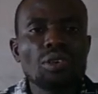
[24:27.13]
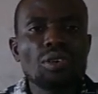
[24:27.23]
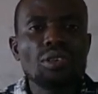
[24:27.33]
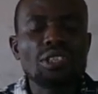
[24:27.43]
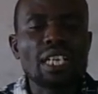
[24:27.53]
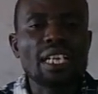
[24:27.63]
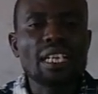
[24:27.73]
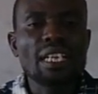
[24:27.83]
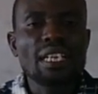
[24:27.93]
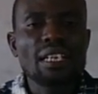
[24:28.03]

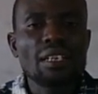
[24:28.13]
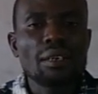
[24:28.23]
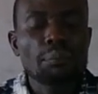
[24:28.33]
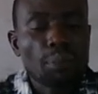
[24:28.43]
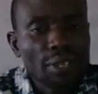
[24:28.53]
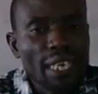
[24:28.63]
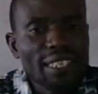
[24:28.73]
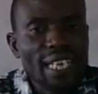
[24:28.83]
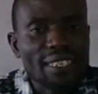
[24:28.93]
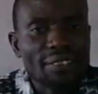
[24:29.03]
the
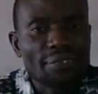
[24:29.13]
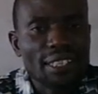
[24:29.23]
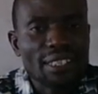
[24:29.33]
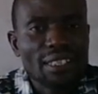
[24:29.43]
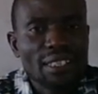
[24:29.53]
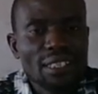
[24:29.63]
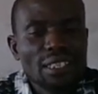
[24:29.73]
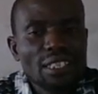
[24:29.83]
potential difference. It's